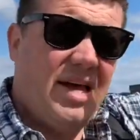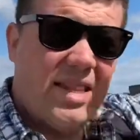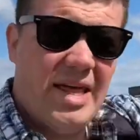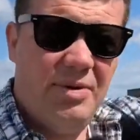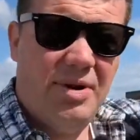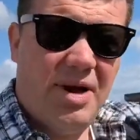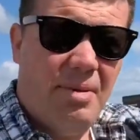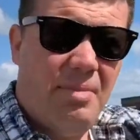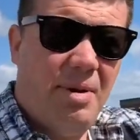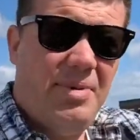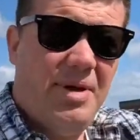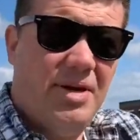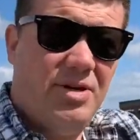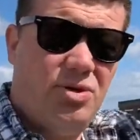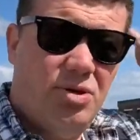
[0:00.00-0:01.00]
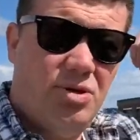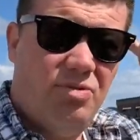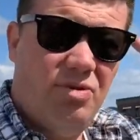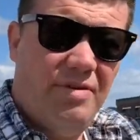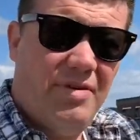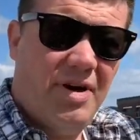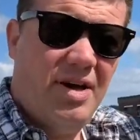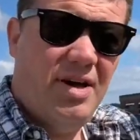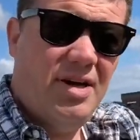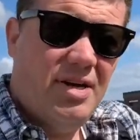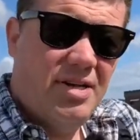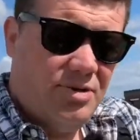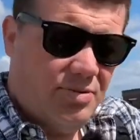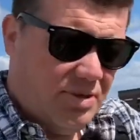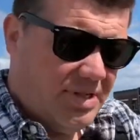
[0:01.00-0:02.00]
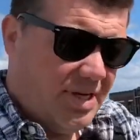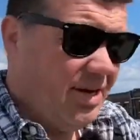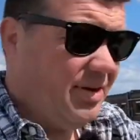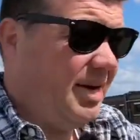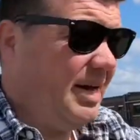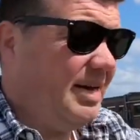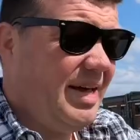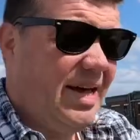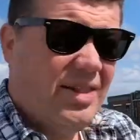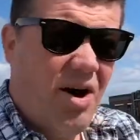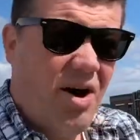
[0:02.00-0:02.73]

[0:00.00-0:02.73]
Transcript: They would come up here to the river to be sailed out, and the